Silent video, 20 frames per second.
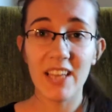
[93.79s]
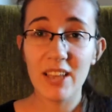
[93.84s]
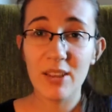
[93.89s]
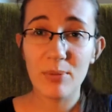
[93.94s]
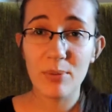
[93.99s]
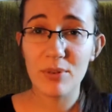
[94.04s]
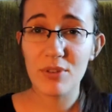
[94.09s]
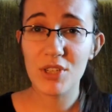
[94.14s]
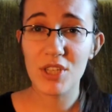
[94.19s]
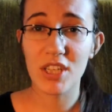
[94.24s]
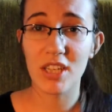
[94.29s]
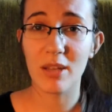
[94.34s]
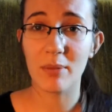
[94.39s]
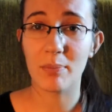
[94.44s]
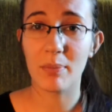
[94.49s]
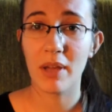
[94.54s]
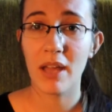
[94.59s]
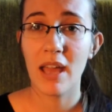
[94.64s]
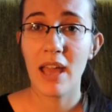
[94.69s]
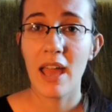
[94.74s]
it was
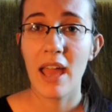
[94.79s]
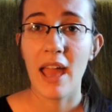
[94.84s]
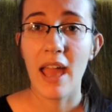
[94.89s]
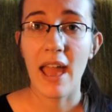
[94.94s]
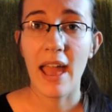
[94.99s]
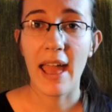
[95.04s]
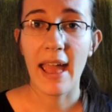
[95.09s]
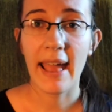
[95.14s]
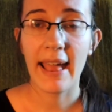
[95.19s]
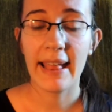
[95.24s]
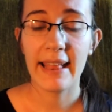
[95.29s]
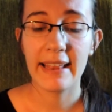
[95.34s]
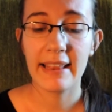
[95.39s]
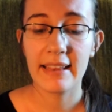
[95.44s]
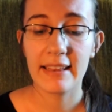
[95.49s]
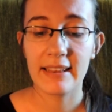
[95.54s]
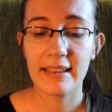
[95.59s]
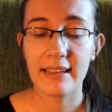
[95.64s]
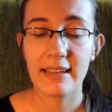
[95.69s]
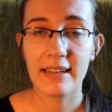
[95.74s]
cheap.
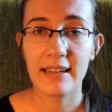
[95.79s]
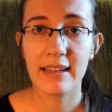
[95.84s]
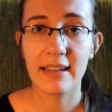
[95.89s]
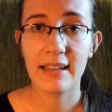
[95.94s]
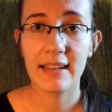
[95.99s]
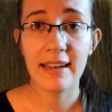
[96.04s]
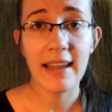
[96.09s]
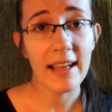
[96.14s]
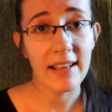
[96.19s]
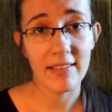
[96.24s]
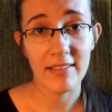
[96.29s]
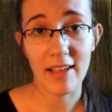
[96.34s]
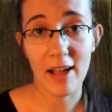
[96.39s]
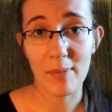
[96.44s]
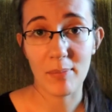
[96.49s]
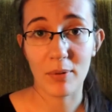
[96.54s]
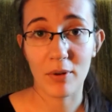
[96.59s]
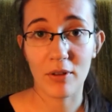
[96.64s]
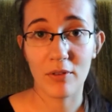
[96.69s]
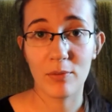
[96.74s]
And the next
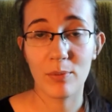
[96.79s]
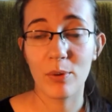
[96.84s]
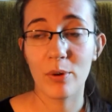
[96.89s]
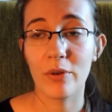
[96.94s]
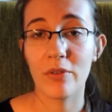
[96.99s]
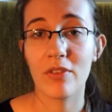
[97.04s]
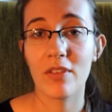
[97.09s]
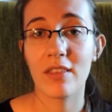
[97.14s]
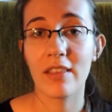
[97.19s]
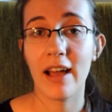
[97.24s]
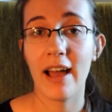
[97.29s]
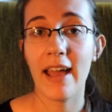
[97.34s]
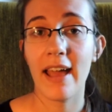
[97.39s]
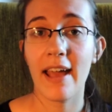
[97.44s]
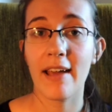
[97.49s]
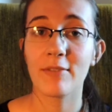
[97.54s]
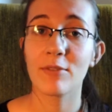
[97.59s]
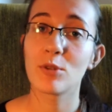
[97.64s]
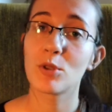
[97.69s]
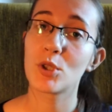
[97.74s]
couple of books that I
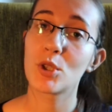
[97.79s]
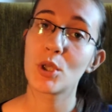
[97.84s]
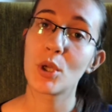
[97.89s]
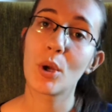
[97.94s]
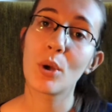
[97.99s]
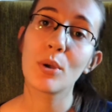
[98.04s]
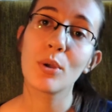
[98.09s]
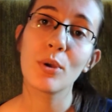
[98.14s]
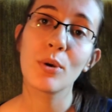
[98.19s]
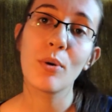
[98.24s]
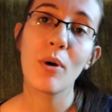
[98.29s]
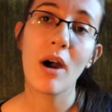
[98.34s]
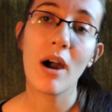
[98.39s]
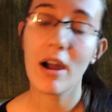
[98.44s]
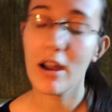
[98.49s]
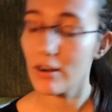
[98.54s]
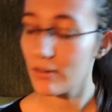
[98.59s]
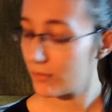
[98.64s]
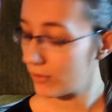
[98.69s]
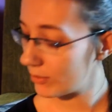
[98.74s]
have to show you
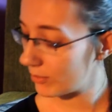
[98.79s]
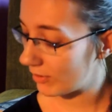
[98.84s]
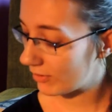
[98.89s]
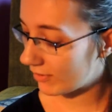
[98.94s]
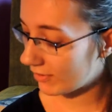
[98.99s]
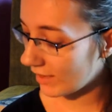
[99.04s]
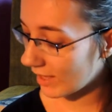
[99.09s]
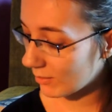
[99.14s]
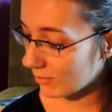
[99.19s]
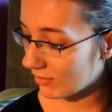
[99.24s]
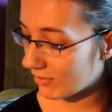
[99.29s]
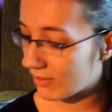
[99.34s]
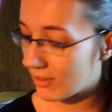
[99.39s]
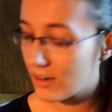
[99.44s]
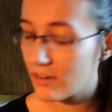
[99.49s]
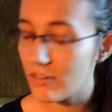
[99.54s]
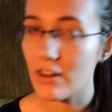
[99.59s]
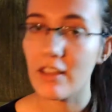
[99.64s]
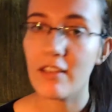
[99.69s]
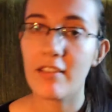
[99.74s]
are from the same
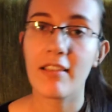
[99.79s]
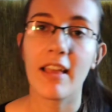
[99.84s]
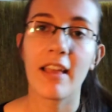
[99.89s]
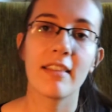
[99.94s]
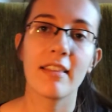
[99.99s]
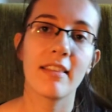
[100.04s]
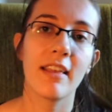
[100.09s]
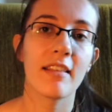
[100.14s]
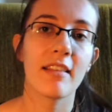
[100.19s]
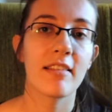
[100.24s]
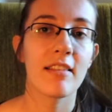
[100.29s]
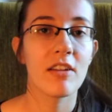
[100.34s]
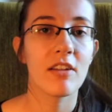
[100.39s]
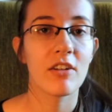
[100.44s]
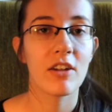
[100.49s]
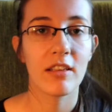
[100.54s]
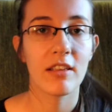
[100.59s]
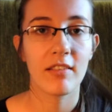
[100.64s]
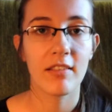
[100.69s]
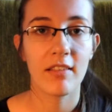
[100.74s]
series, and that
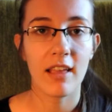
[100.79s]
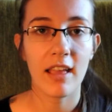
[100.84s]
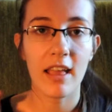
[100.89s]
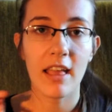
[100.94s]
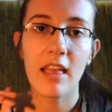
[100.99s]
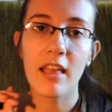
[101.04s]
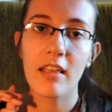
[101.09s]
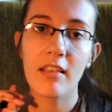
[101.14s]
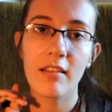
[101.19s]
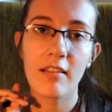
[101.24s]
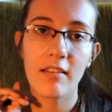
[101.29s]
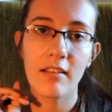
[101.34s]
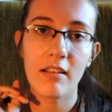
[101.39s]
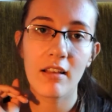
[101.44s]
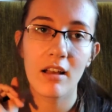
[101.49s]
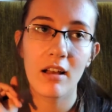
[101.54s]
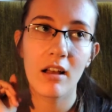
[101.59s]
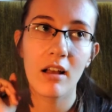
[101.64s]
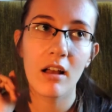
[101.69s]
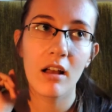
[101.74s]
series is
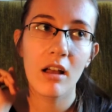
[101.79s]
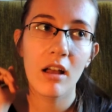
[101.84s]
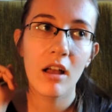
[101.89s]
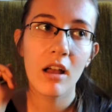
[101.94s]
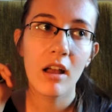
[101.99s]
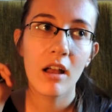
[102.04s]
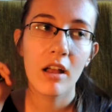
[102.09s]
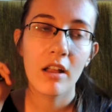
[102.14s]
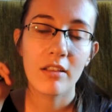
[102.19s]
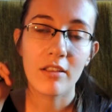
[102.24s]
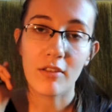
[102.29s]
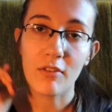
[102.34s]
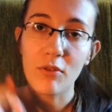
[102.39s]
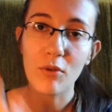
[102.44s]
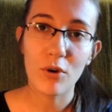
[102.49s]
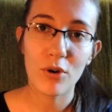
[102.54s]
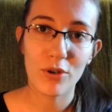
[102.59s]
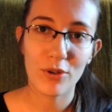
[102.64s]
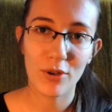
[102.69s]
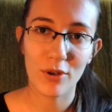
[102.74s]
the
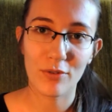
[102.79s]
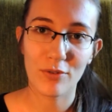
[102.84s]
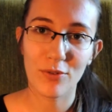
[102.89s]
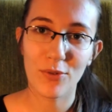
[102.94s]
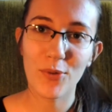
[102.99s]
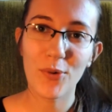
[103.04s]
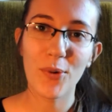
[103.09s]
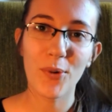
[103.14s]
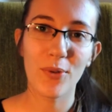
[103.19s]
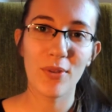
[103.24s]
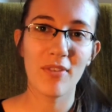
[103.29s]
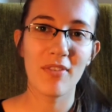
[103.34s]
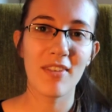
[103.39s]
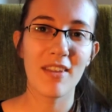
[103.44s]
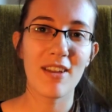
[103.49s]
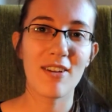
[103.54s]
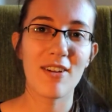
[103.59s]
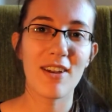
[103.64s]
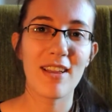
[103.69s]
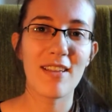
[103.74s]
Sword of Truth
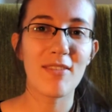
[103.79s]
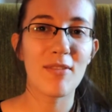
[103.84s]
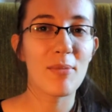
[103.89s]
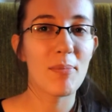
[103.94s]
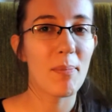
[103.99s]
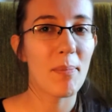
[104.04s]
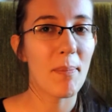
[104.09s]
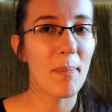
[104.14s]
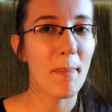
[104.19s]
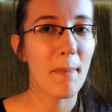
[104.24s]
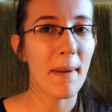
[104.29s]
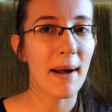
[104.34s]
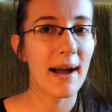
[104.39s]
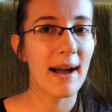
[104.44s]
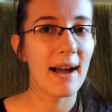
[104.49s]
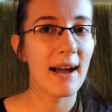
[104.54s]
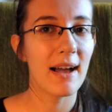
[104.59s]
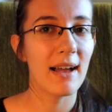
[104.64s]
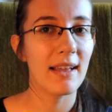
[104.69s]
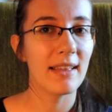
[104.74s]
series
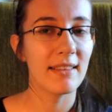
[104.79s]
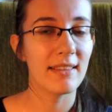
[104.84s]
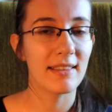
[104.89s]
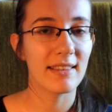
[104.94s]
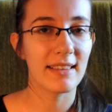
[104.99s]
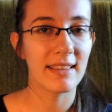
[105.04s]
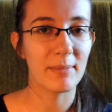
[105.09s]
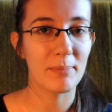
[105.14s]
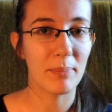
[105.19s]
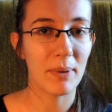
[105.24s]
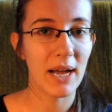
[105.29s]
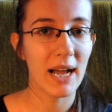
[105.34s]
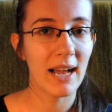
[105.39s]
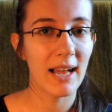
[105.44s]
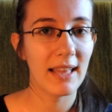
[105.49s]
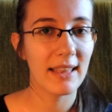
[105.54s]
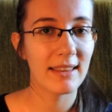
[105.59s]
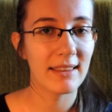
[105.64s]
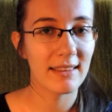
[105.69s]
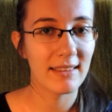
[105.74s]
by
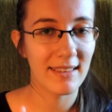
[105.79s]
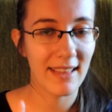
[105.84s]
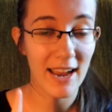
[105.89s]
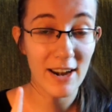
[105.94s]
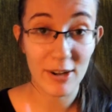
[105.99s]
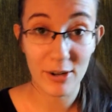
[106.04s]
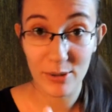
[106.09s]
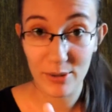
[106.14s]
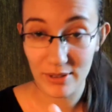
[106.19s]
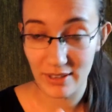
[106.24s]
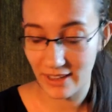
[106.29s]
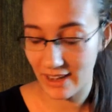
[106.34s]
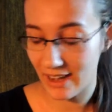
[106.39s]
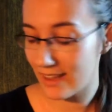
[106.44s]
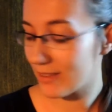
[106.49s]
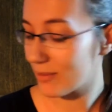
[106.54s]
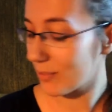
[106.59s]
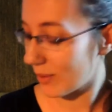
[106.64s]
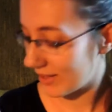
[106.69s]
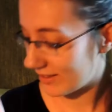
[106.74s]
Terry
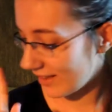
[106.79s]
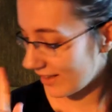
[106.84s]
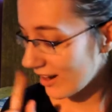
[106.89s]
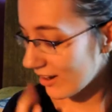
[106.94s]
Goodkind.